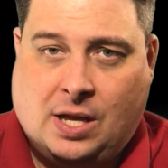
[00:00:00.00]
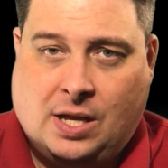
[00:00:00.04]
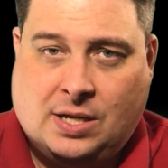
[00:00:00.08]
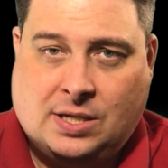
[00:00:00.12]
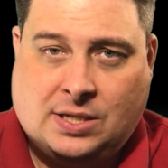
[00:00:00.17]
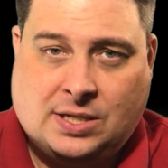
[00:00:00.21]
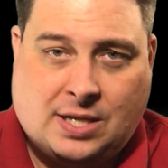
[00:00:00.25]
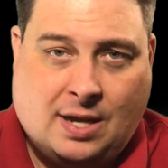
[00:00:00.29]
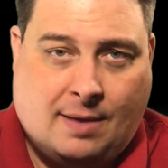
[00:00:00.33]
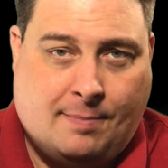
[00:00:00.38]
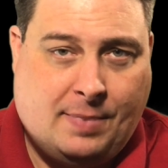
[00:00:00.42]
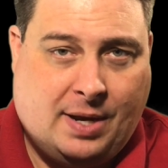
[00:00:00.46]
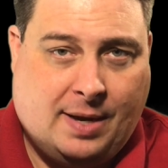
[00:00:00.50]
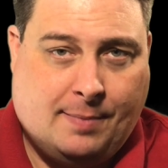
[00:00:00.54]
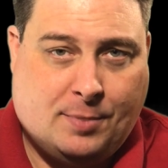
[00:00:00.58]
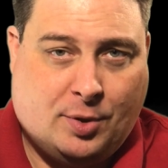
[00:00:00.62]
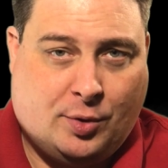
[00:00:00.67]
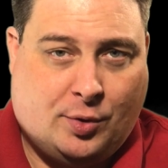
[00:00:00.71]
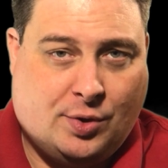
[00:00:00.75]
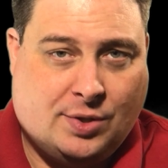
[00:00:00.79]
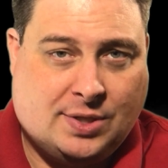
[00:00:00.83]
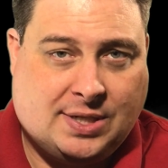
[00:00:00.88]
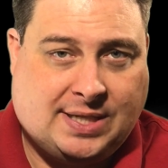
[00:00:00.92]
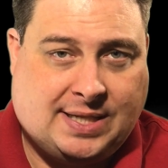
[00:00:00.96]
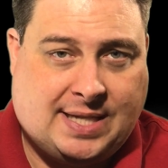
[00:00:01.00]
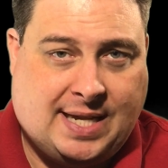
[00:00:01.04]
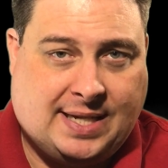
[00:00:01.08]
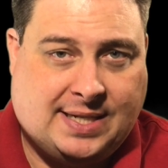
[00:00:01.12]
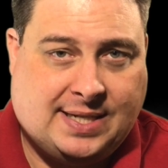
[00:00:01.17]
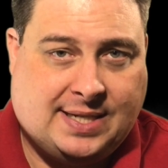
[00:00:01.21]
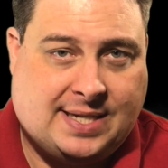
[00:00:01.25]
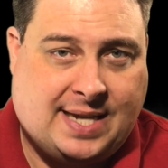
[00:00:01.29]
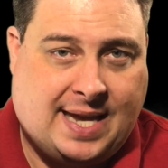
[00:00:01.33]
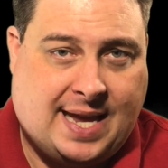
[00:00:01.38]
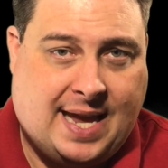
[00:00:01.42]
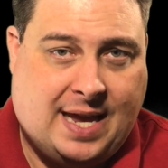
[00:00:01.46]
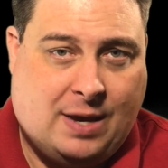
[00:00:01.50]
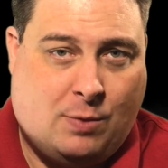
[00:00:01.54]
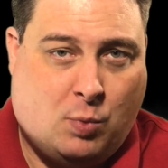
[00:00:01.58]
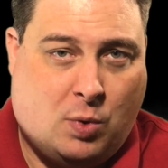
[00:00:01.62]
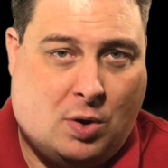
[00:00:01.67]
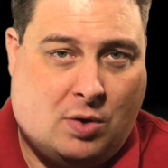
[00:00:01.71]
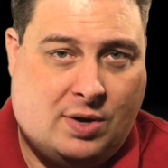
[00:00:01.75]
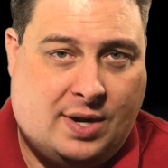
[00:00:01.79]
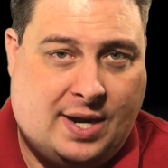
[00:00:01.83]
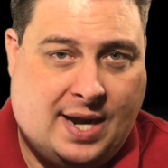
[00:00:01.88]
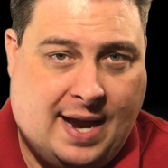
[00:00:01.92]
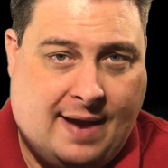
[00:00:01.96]
Some immigrants, they say,
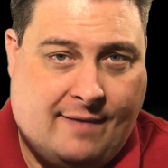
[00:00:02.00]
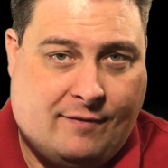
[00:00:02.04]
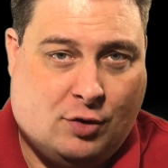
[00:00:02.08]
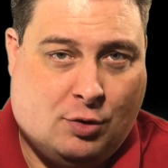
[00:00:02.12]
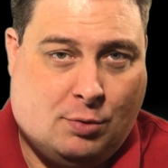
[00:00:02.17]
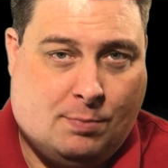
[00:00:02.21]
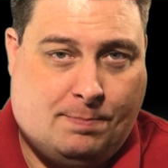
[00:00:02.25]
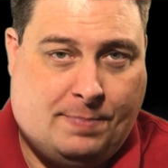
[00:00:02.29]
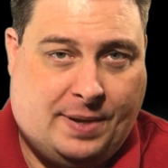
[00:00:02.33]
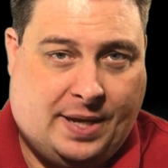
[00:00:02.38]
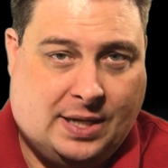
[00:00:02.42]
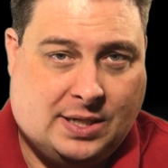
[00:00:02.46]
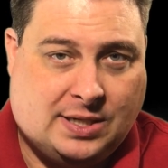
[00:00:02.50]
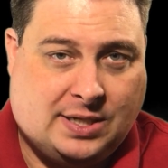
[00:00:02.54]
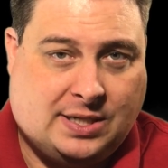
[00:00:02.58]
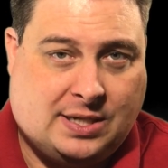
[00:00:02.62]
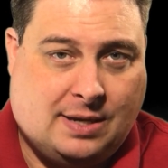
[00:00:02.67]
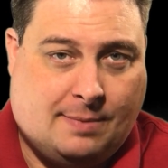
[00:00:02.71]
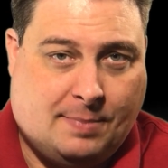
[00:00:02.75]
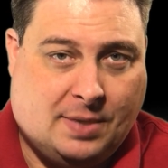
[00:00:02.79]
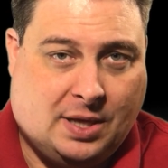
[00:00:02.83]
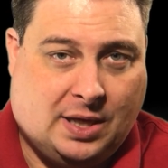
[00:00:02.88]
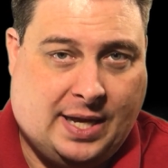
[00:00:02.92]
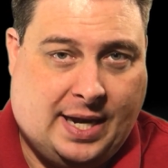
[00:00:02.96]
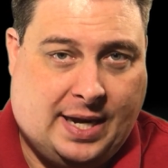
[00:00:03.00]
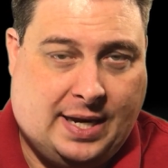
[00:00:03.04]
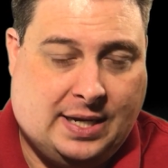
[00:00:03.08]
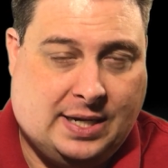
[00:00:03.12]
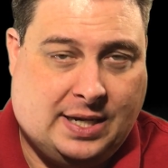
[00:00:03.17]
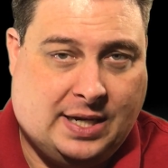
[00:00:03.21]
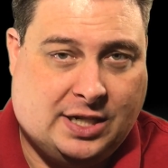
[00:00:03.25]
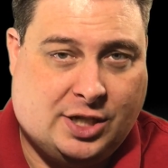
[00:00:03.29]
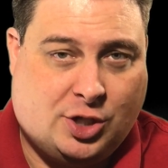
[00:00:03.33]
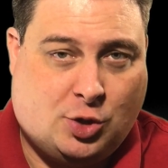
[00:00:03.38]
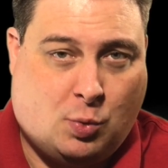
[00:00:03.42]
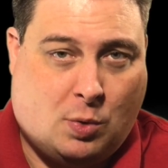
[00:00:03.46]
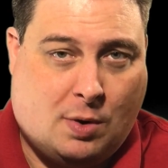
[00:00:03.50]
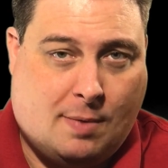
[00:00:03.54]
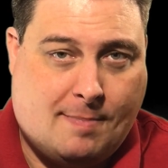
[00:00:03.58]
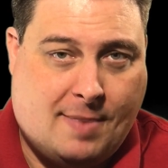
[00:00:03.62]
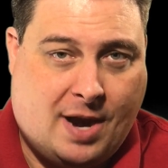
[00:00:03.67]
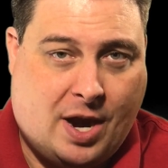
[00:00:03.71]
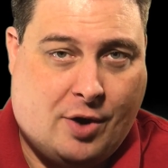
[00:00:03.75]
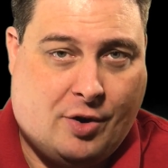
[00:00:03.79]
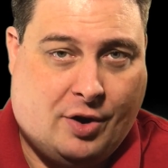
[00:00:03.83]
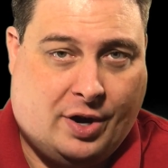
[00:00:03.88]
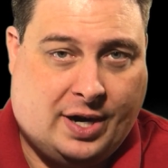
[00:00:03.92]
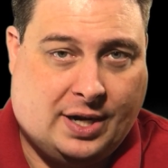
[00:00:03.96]
will never be assimilated into
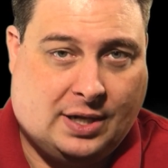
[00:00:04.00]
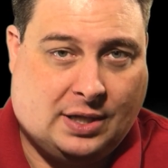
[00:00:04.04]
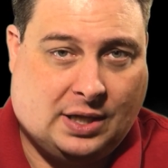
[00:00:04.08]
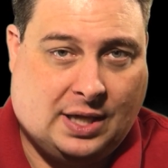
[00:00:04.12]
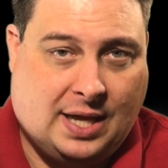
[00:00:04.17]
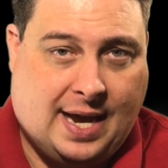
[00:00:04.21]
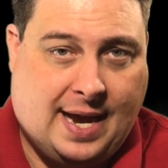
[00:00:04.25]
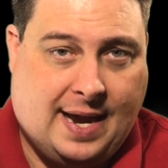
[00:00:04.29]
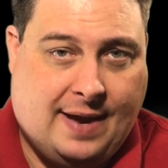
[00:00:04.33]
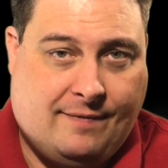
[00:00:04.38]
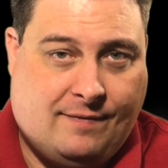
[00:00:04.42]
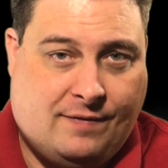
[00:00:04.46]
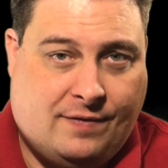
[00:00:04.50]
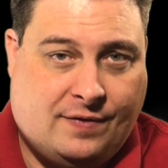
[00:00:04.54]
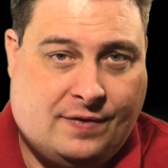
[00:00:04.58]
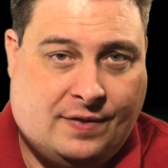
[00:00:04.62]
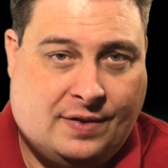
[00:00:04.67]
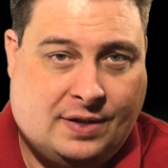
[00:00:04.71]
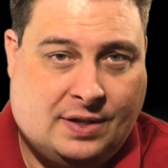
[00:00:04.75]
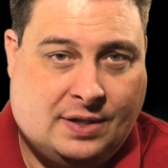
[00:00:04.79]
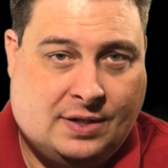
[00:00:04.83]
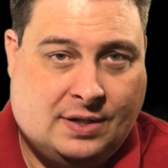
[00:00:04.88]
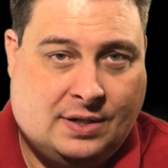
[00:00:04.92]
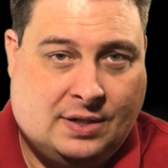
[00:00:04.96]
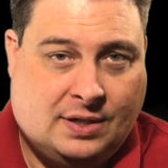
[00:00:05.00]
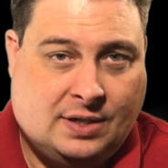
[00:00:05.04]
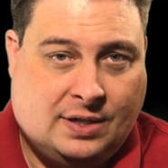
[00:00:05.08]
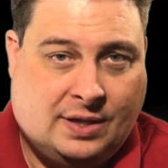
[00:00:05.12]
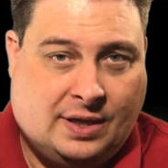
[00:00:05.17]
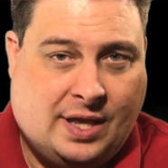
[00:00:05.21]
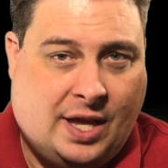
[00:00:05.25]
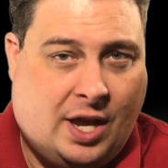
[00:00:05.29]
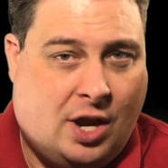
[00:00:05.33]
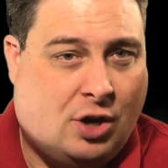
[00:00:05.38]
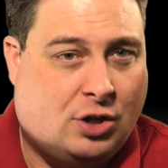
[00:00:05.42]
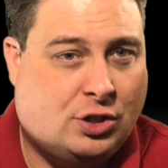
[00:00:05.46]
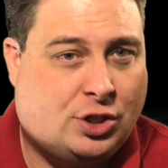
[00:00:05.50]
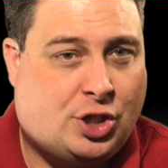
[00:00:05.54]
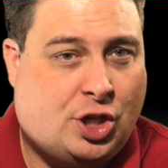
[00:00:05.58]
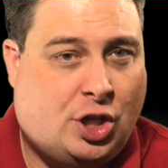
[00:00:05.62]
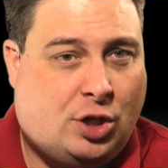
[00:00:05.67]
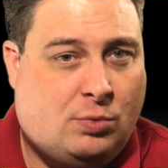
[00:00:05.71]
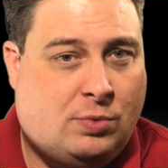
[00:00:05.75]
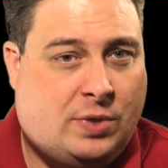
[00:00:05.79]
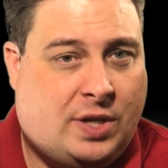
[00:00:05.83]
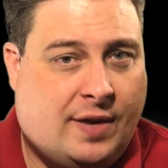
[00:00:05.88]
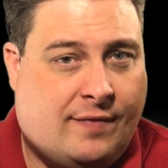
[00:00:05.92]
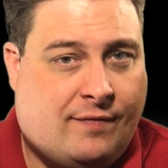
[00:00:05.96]
American life. They are
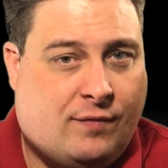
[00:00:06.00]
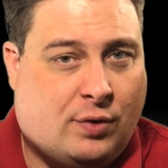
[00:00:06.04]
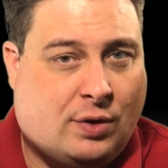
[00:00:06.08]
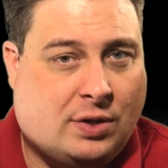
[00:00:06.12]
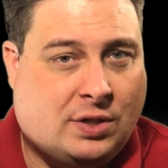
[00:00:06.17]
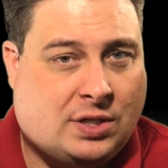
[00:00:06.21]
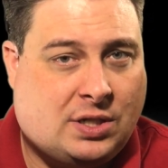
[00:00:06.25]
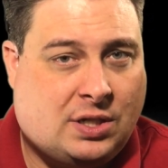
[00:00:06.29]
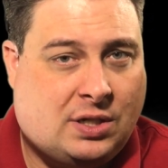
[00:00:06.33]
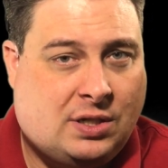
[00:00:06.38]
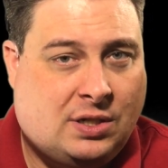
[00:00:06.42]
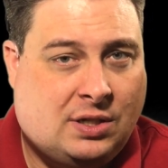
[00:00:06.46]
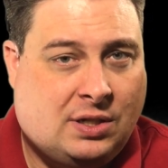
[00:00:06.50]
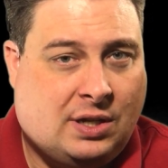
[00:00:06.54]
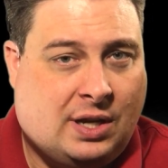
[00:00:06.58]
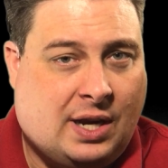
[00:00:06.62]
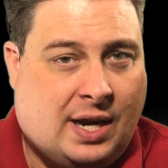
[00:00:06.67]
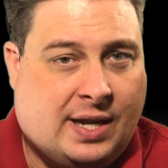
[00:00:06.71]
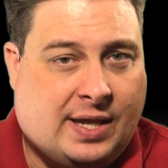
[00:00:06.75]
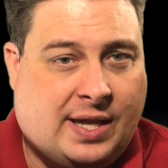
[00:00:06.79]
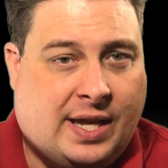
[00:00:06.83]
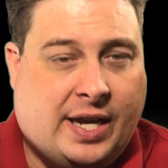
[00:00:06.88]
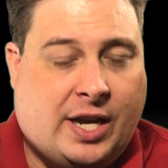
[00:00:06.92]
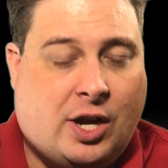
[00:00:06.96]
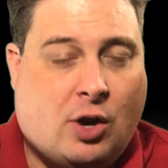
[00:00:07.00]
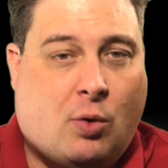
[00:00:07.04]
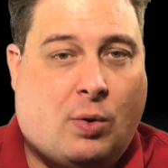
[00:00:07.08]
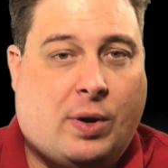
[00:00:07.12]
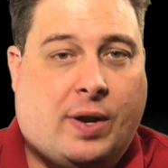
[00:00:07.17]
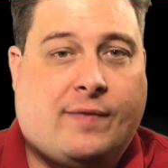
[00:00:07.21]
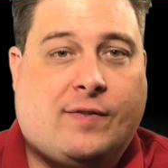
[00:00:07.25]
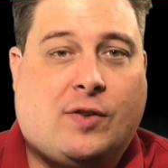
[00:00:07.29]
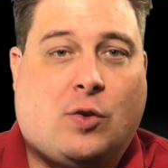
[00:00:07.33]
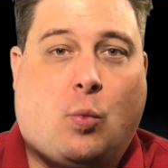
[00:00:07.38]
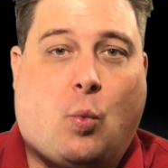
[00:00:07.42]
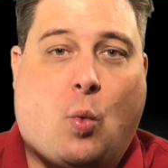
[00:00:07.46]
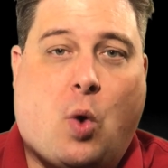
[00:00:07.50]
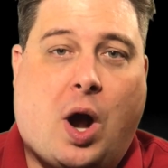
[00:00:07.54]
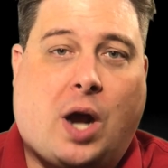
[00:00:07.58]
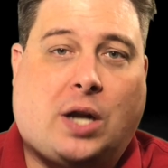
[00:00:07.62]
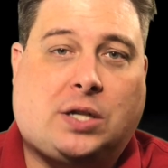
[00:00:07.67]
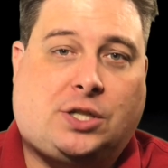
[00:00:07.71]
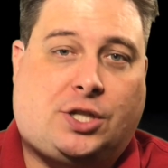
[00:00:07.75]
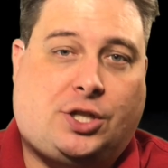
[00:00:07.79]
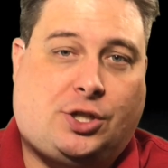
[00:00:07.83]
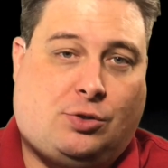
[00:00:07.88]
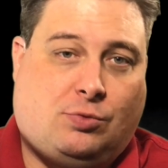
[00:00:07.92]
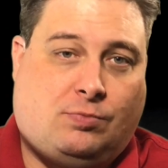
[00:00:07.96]
too different, and they don't even
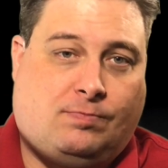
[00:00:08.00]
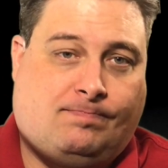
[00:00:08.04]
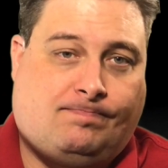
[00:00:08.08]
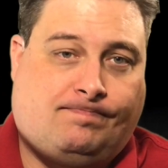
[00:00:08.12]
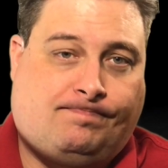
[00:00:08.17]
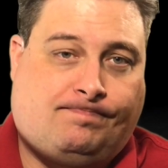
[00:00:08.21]
want to.